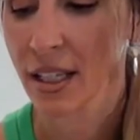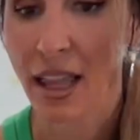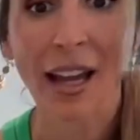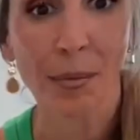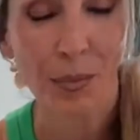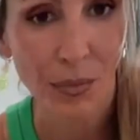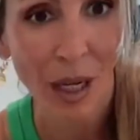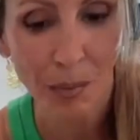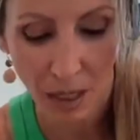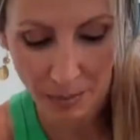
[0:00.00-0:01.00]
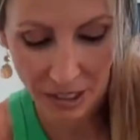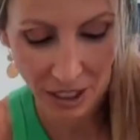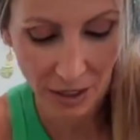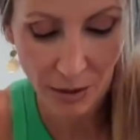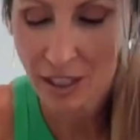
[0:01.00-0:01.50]
that
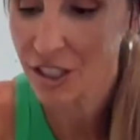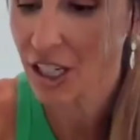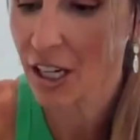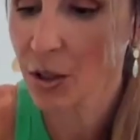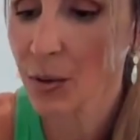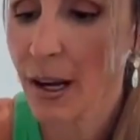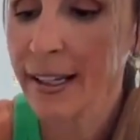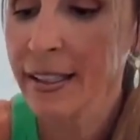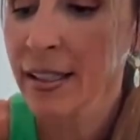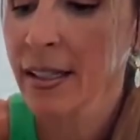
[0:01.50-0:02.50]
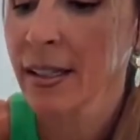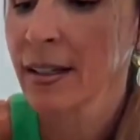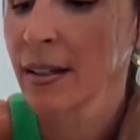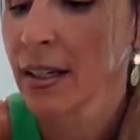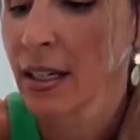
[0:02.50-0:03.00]
Parmigiano Reggiano rind.
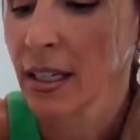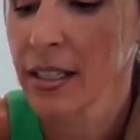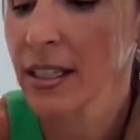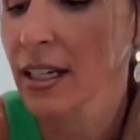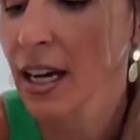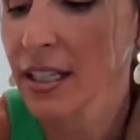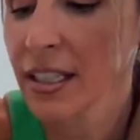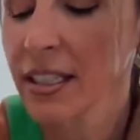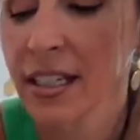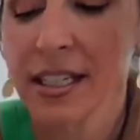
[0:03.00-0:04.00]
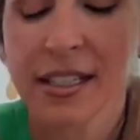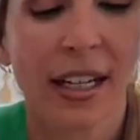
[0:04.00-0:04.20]
It's got onion, it's